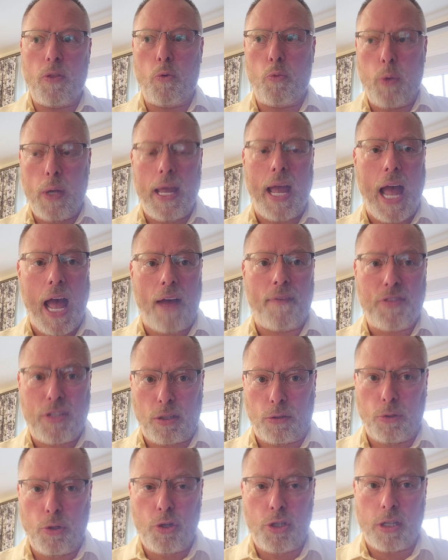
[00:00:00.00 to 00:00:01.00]
we have
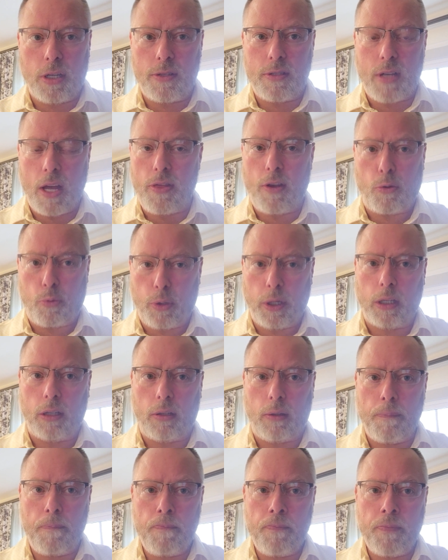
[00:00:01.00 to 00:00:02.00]
solutions, and they're
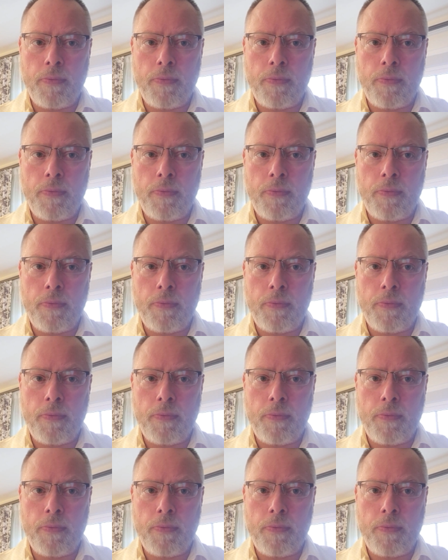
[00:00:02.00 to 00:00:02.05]
real.